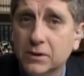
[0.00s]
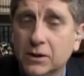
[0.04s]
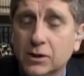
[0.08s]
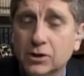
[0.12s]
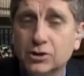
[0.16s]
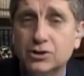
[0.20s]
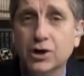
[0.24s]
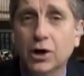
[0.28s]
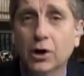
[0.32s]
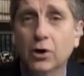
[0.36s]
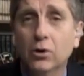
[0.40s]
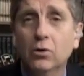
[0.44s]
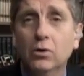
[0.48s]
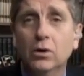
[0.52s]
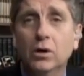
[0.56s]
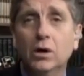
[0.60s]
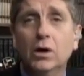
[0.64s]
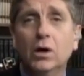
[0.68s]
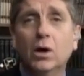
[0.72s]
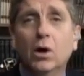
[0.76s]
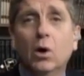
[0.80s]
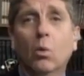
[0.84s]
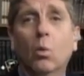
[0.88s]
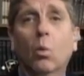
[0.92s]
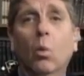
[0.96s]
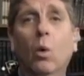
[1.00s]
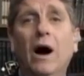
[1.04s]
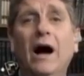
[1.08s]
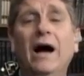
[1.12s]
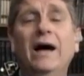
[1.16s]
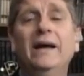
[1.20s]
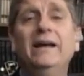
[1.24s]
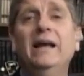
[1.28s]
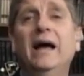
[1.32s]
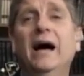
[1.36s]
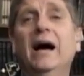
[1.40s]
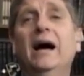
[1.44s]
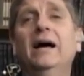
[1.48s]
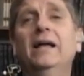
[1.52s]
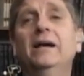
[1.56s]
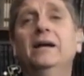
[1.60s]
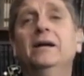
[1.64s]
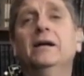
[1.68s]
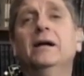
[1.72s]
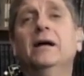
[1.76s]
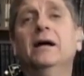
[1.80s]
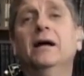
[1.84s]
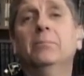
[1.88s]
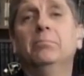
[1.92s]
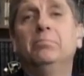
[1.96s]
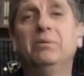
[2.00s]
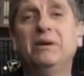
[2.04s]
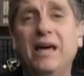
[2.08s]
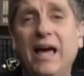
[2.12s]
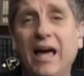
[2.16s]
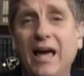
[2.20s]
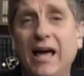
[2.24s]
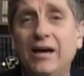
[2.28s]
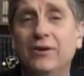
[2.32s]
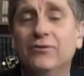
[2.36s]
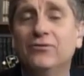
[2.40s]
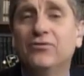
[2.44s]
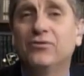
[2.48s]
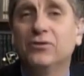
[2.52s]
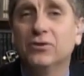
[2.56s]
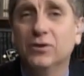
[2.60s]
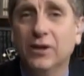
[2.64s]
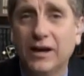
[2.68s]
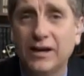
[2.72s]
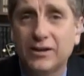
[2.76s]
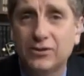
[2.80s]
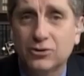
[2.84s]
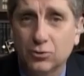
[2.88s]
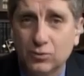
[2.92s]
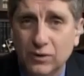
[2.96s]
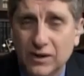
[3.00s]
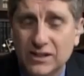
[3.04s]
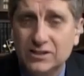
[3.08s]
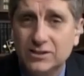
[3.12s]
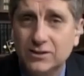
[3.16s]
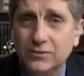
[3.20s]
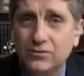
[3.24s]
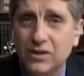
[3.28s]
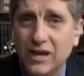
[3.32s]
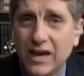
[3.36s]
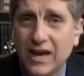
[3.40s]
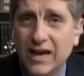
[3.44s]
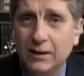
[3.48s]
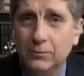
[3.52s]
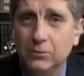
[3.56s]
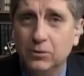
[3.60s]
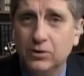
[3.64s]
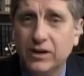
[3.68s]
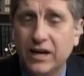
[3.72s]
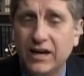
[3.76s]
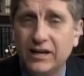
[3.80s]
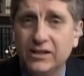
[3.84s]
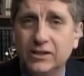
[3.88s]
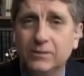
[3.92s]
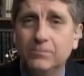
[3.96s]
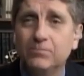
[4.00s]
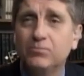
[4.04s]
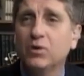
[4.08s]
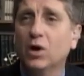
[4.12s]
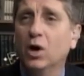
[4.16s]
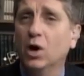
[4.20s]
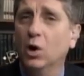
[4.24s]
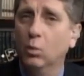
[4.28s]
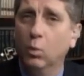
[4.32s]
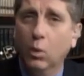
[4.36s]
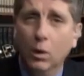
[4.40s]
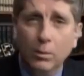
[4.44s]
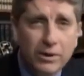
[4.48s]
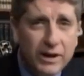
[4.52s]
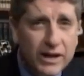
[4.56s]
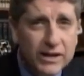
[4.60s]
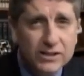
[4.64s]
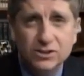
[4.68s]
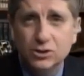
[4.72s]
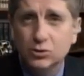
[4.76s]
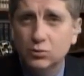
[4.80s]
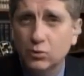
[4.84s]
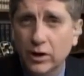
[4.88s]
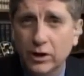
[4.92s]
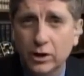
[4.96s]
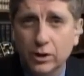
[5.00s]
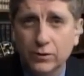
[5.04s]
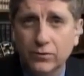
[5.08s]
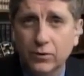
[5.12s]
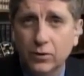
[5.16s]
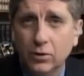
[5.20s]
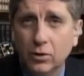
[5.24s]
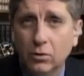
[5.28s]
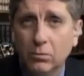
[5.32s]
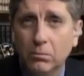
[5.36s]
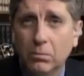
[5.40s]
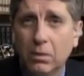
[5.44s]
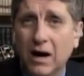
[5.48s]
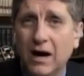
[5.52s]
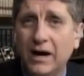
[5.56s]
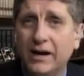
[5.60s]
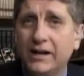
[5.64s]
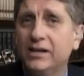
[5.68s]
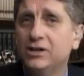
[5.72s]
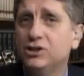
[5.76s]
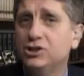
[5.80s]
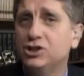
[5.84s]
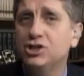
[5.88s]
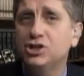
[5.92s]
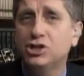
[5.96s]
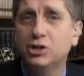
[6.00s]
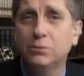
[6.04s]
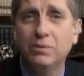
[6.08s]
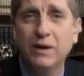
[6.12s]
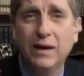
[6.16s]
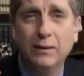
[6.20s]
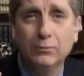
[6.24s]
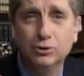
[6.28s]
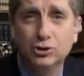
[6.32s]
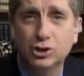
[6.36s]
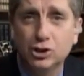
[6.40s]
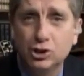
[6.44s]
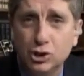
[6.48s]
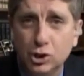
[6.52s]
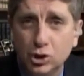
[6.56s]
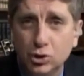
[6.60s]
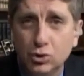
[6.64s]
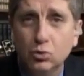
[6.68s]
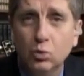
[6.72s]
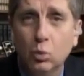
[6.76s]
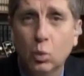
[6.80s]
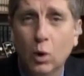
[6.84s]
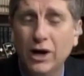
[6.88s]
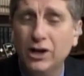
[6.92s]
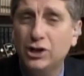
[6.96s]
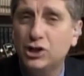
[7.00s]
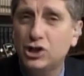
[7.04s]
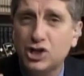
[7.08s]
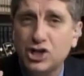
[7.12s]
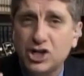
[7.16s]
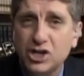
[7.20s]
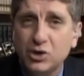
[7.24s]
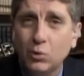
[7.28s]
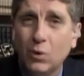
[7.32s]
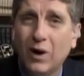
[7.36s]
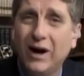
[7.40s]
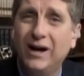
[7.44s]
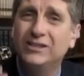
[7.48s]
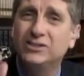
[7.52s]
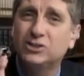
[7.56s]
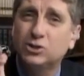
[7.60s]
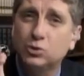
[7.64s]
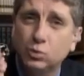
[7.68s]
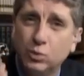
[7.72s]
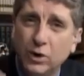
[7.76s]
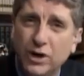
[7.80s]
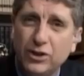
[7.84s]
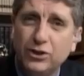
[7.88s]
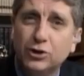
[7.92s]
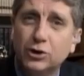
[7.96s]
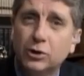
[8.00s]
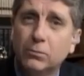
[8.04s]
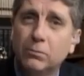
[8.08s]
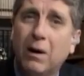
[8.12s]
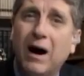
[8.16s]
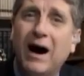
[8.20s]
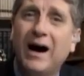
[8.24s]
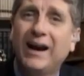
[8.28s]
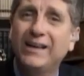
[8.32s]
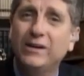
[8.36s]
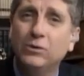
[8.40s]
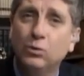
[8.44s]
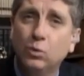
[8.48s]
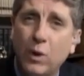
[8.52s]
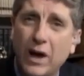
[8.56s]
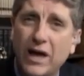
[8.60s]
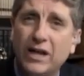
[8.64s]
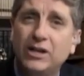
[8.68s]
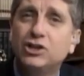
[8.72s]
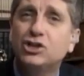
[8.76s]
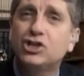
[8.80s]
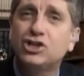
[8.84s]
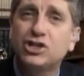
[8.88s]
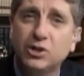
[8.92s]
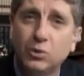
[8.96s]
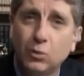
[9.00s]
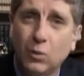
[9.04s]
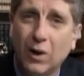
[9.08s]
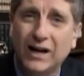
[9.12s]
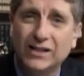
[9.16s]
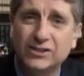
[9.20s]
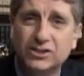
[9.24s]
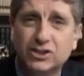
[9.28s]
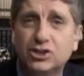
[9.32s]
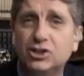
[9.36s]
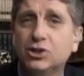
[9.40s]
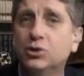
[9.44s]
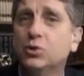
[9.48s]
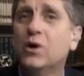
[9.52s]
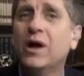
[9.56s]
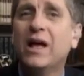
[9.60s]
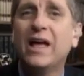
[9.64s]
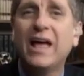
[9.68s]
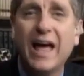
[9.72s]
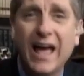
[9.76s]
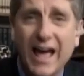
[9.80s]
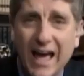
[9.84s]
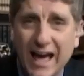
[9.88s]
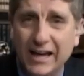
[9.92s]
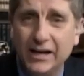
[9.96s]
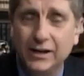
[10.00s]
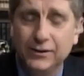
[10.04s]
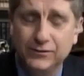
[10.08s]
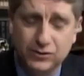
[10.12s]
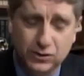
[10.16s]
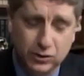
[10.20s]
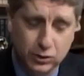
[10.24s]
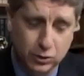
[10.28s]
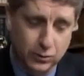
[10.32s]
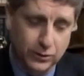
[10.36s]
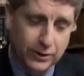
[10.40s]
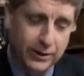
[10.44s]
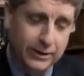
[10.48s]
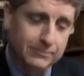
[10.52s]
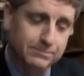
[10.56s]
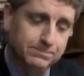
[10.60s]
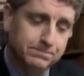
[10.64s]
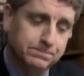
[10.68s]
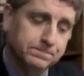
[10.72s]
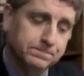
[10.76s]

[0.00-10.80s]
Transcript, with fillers: So, why not behave like the rest of the animal kingdom? A woman has a right over her own body. She should be able to do what she wants with her body when she wants to. End of story.